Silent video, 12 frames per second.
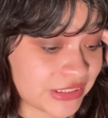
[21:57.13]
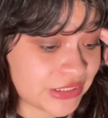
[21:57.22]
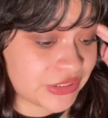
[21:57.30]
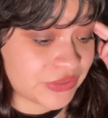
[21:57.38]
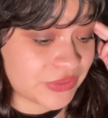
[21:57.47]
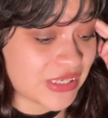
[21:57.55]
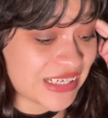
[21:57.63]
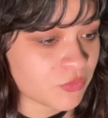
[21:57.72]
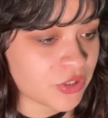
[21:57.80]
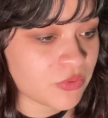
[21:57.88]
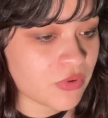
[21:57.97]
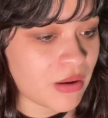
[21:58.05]
do.
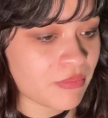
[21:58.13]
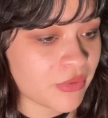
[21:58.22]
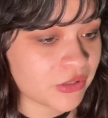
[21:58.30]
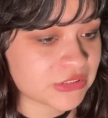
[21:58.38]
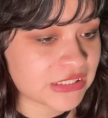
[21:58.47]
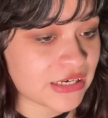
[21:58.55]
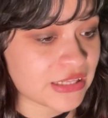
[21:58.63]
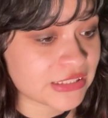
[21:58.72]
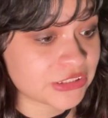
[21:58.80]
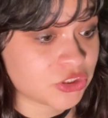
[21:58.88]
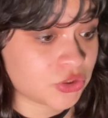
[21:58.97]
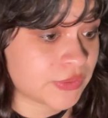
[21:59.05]
What do you want most out of
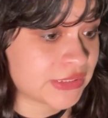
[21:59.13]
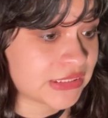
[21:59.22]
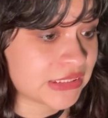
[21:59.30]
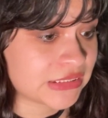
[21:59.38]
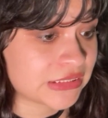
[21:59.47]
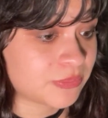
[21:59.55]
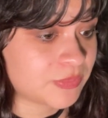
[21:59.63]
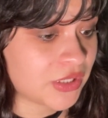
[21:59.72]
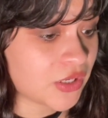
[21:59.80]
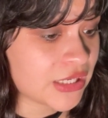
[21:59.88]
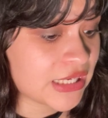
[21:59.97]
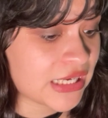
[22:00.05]
these choices? Be
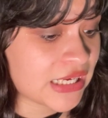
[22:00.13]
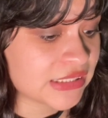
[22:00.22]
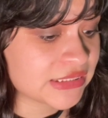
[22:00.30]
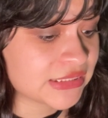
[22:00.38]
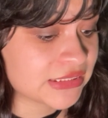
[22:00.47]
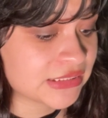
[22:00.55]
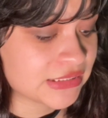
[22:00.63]
honest.